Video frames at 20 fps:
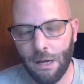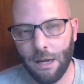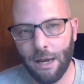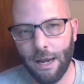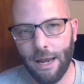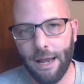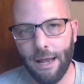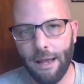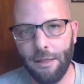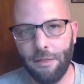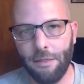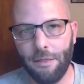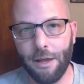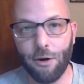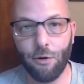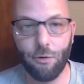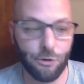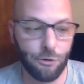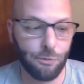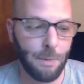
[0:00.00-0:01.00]
and
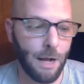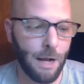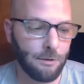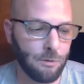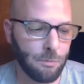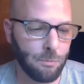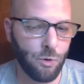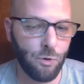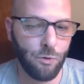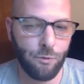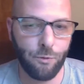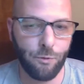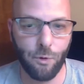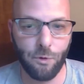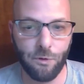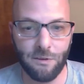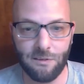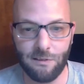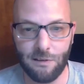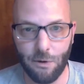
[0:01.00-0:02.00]
they're responsible for
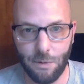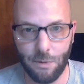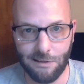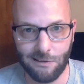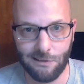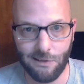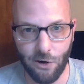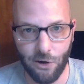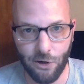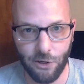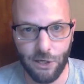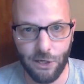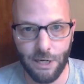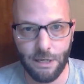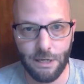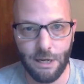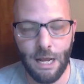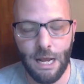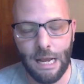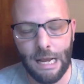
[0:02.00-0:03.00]
the COE starter
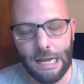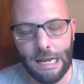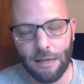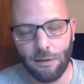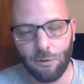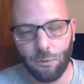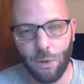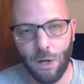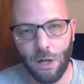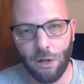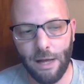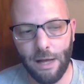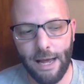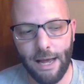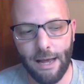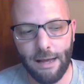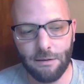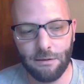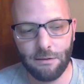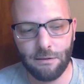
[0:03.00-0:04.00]
kit as well
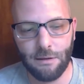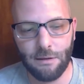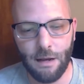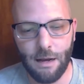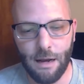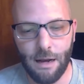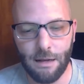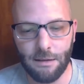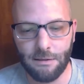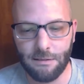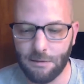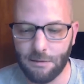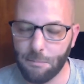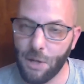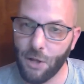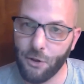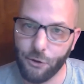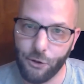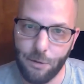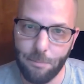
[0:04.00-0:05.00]
as uh,
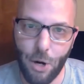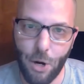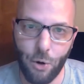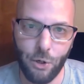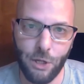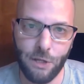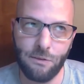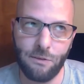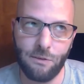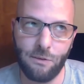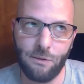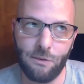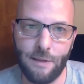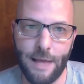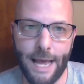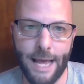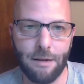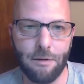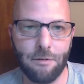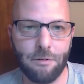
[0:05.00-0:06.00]
some other components
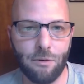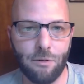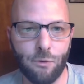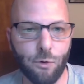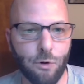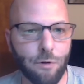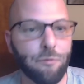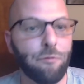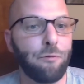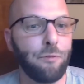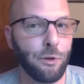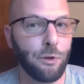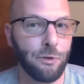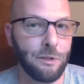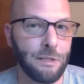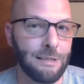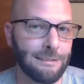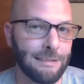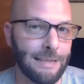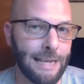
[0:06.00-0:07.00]
that sort of fill
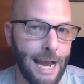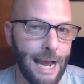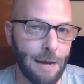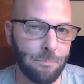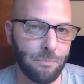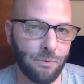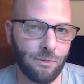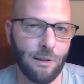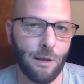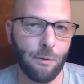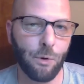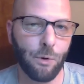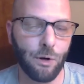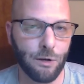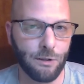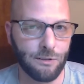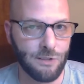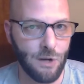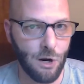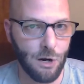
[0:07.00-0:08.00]
these gaps that we're
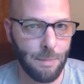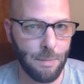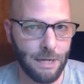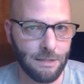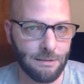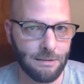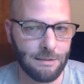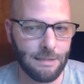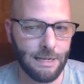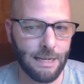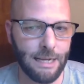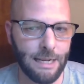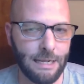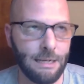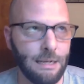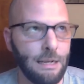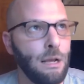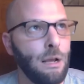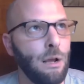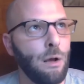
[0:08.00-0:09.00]
going to talk about today.